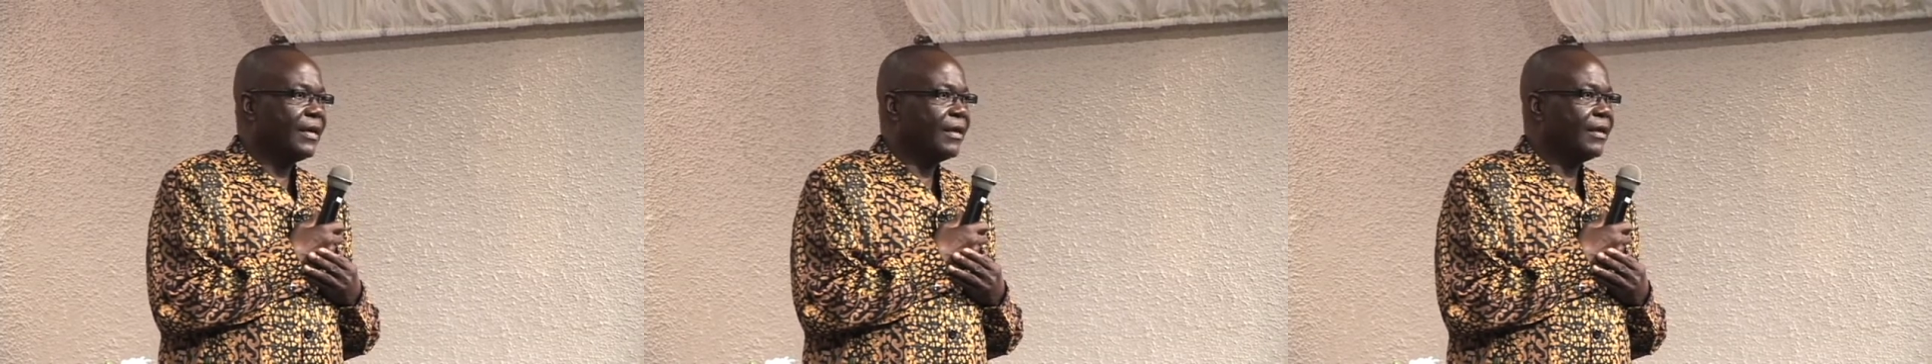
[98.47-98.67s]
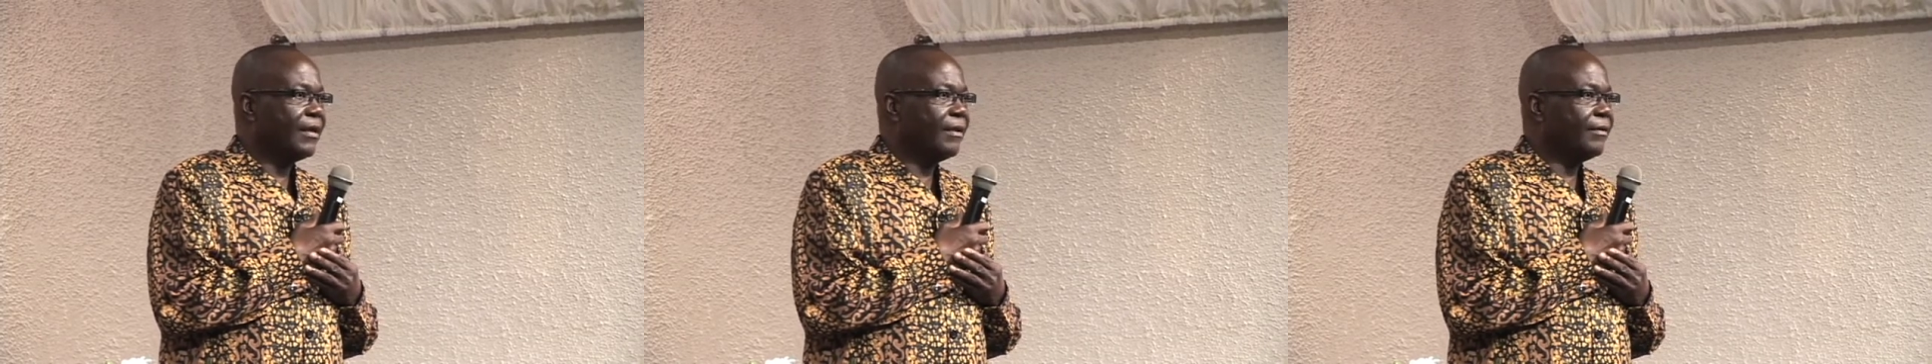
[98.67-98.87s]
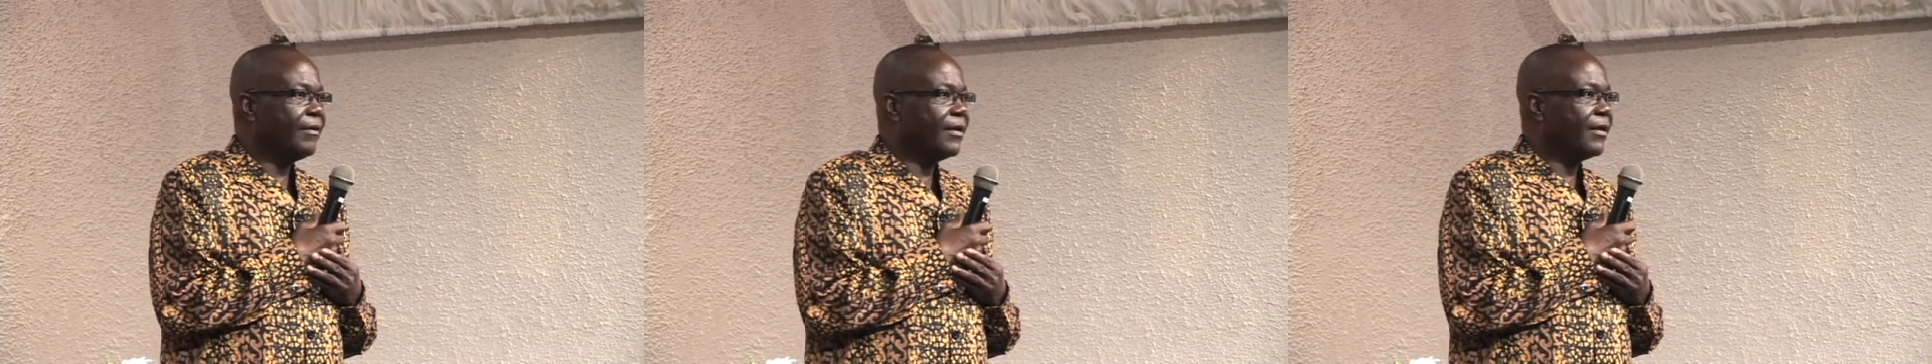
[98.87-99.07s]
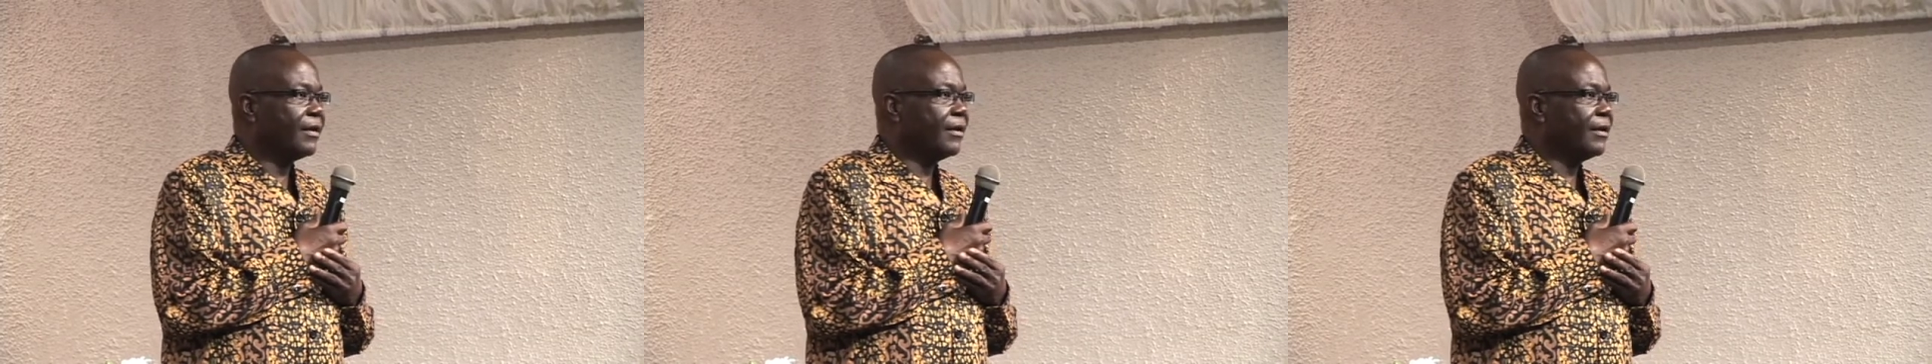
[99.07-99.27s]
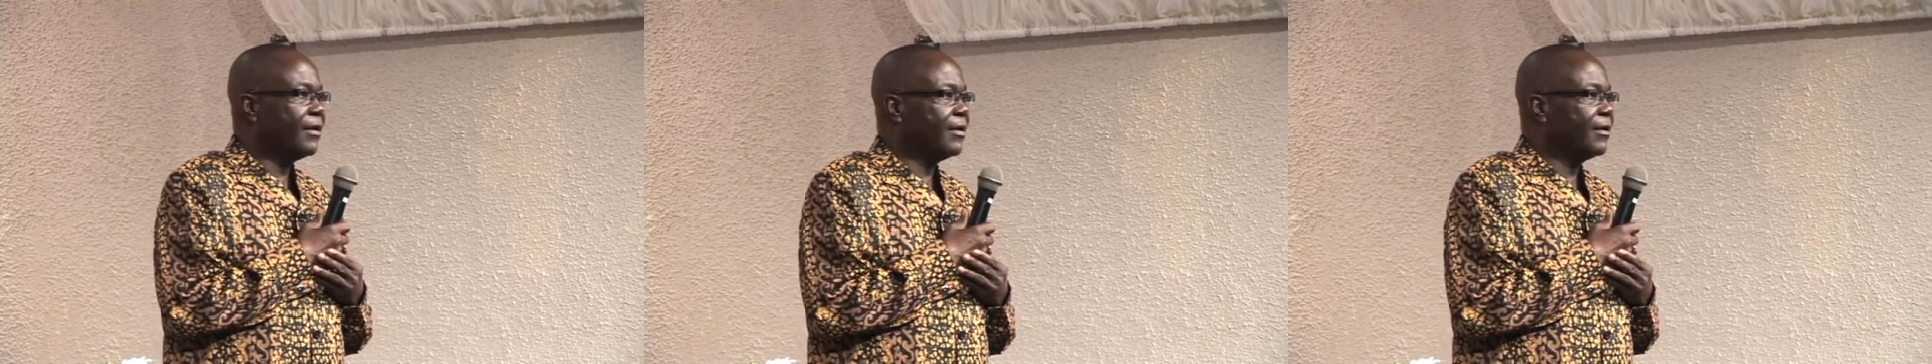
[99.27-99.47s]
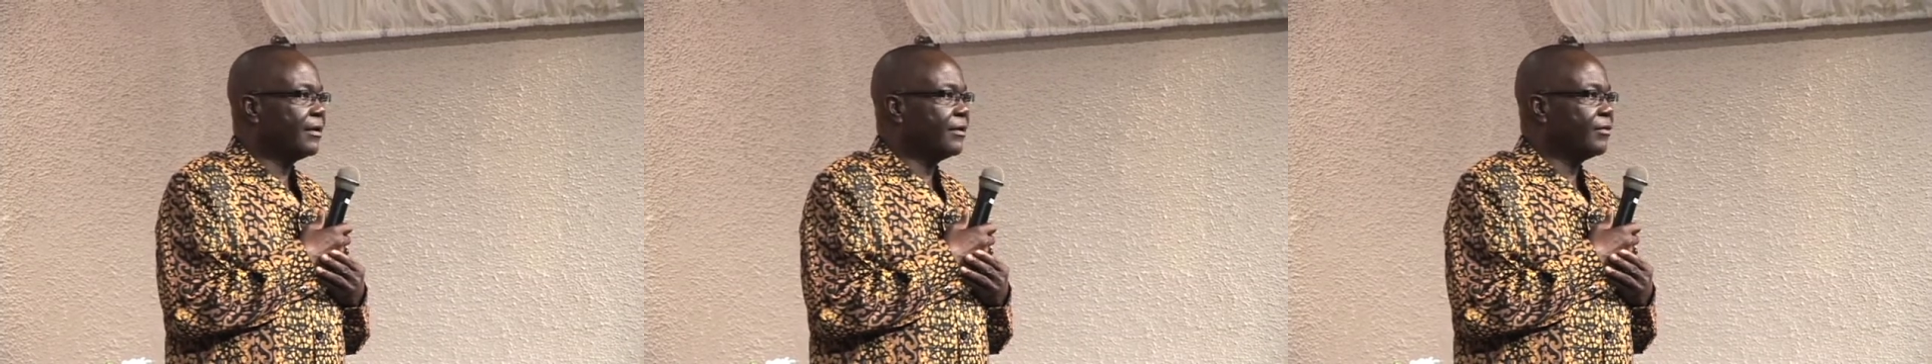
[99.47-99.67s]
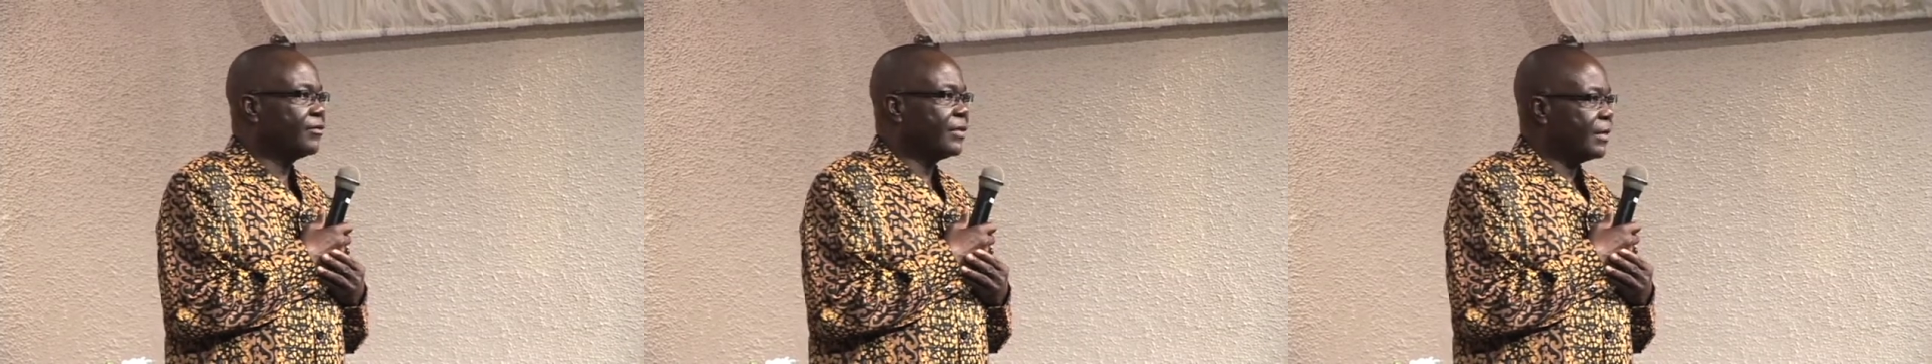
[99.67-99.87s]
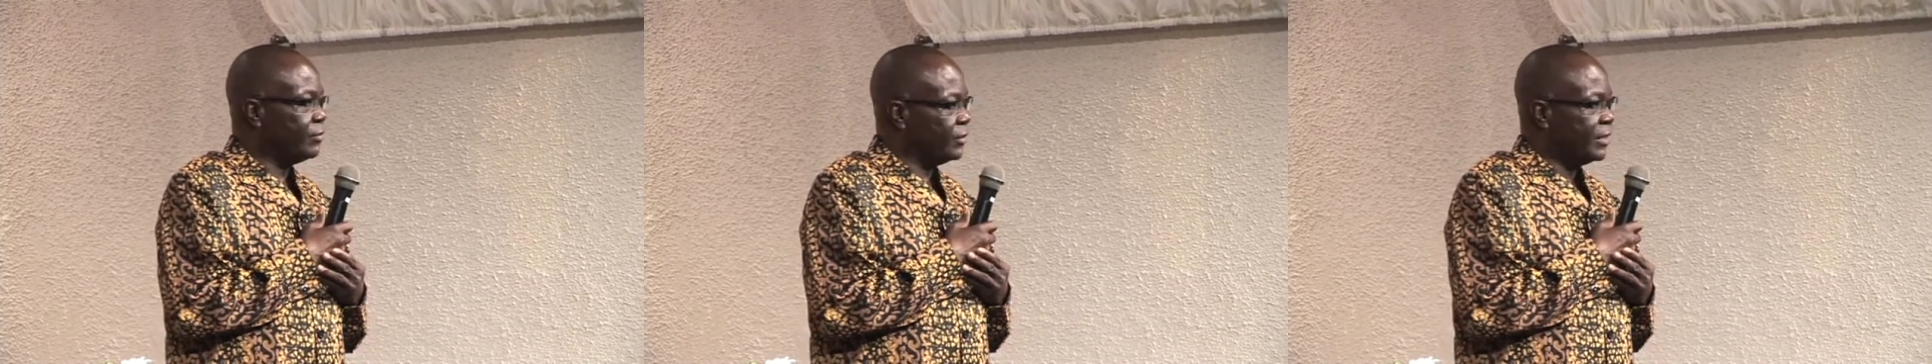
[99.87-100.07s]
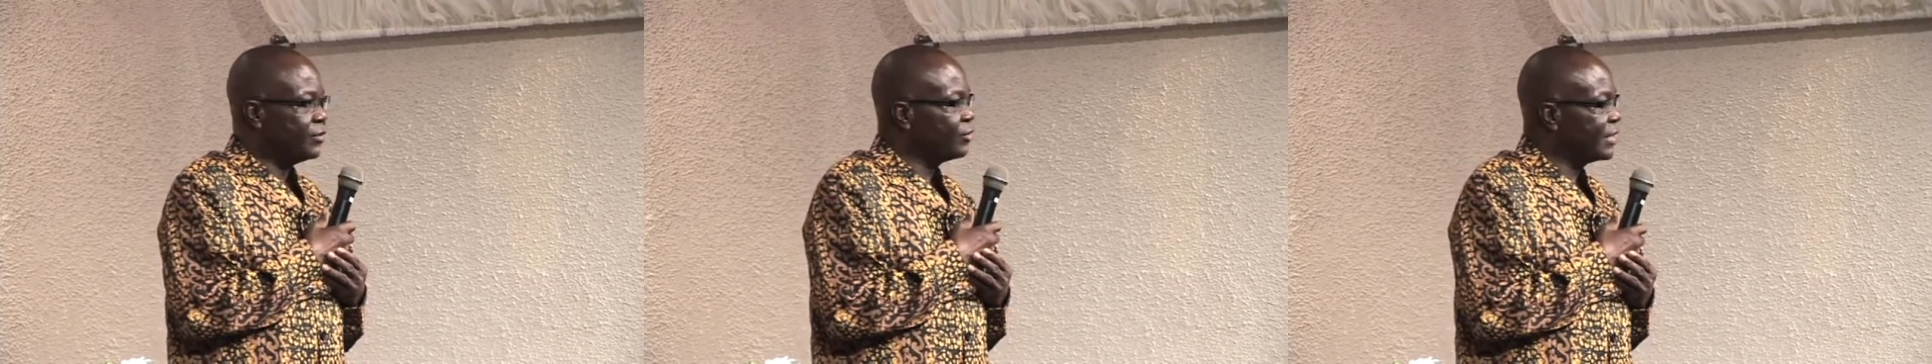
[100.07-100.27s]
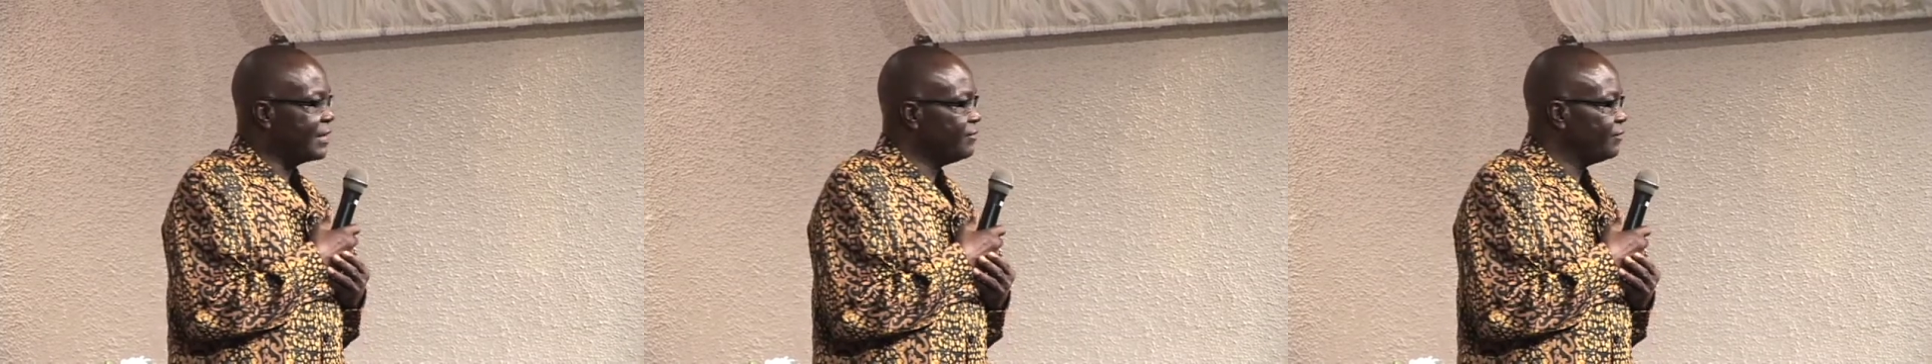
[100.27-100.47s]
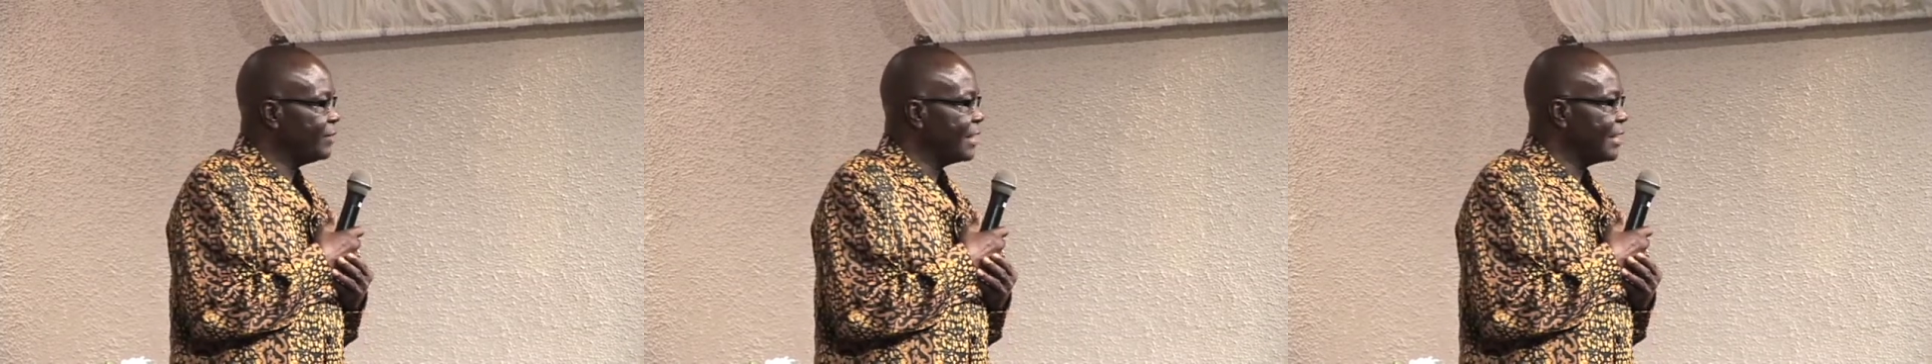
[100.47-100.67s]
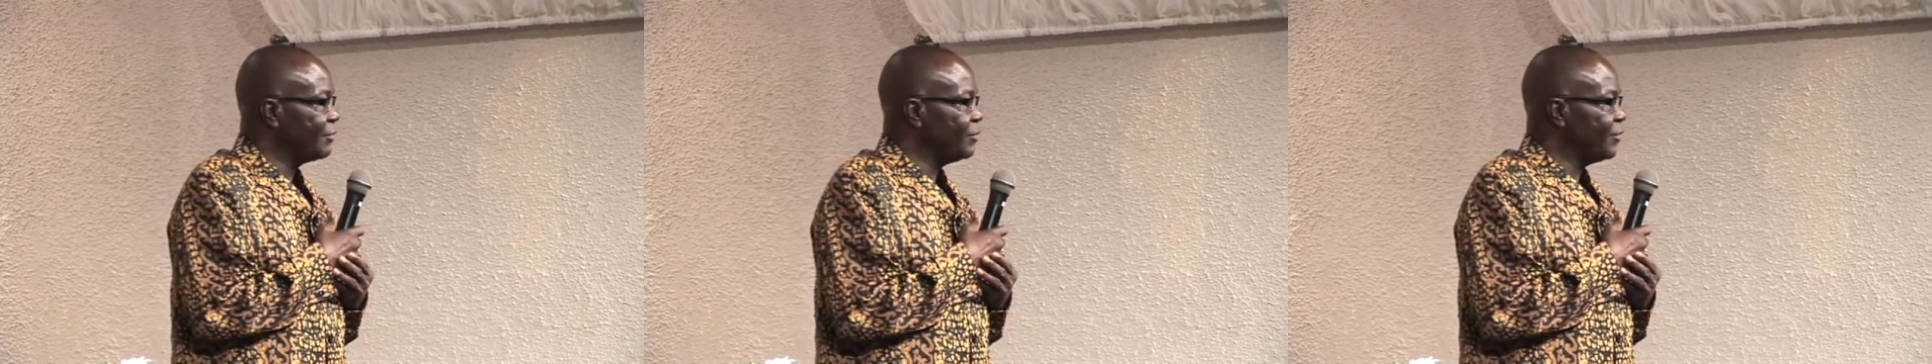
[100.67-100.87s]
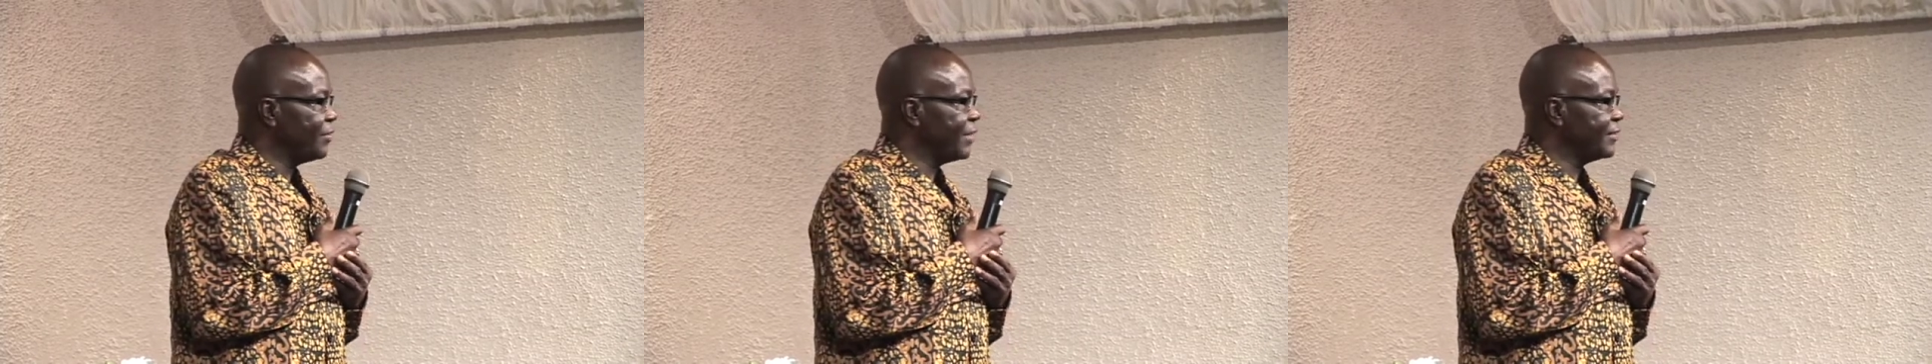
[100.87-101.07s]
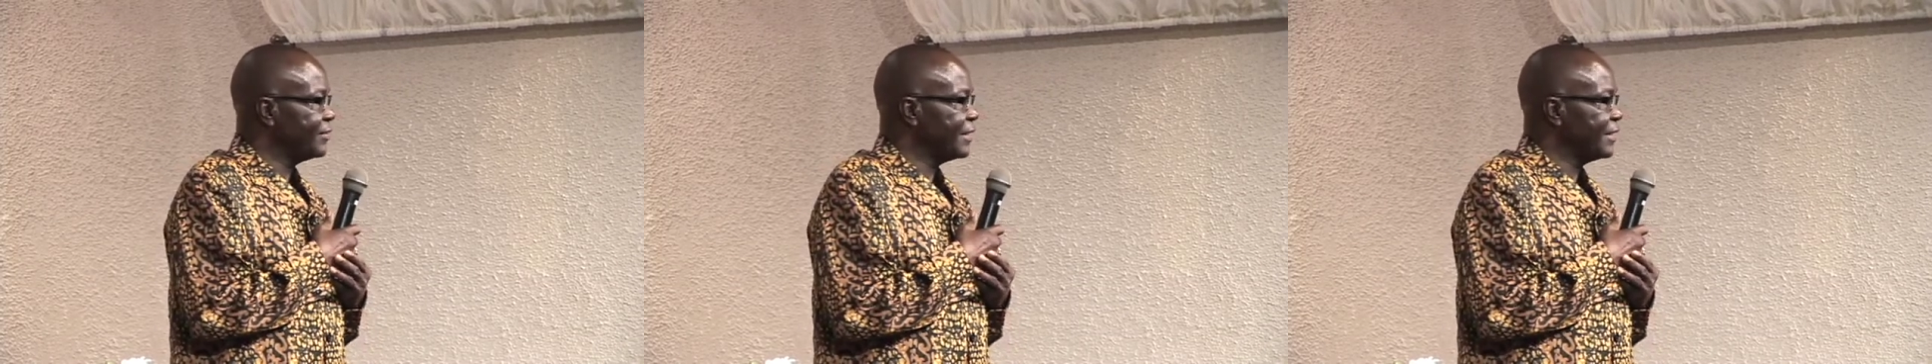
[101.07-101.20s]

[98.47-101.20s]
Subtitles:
And they said, did you come from Liberia?